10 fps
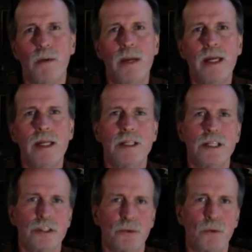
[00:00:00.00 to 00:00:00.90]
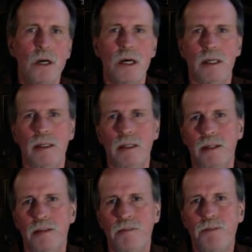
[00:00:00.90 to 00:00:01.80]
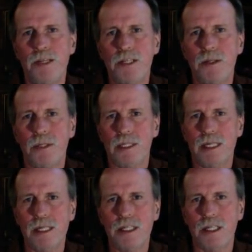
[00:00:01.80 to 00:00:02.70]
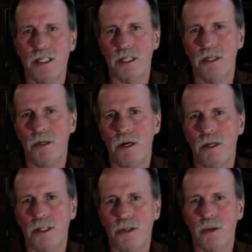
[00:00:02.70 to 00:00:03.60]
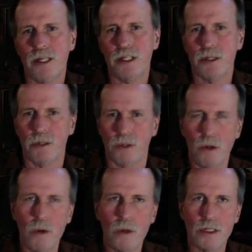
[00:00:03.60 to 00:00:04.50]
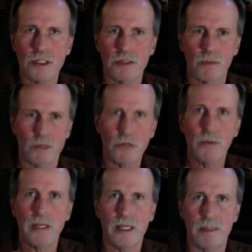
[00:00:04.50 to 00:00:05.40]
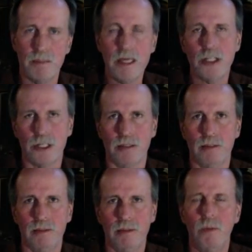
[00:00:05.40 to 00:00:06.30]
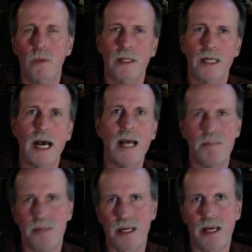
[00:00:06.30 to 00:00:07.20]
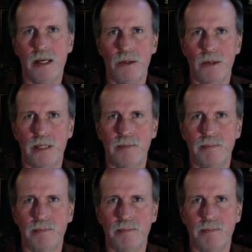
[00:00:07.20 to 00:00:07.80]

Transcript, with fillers: radius is wrong, the physical distance along this great circle course, which we can measure, will not be accurate.